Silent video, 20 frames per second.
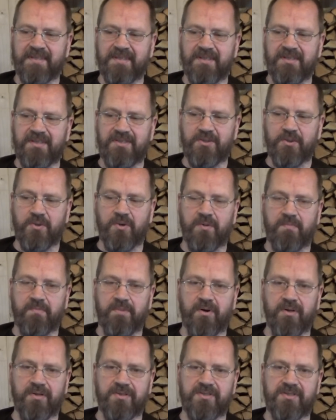Your
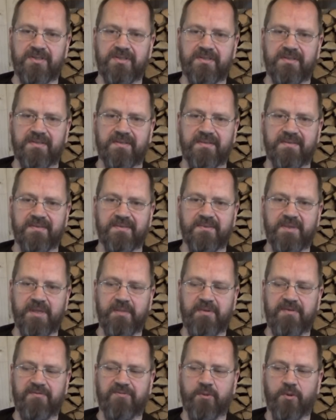boss will
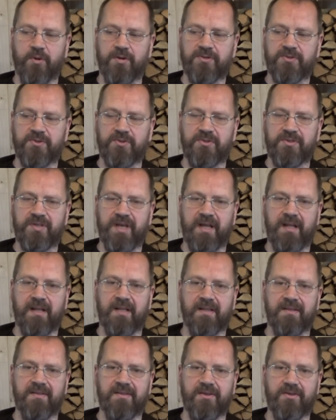be forced to
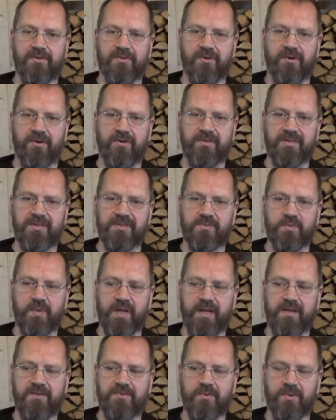tell the authorities
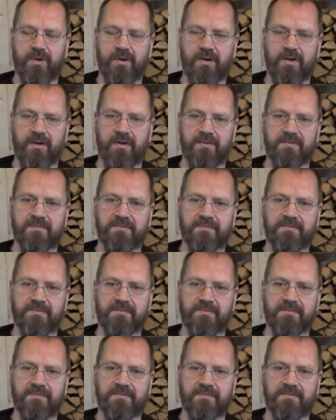where you are.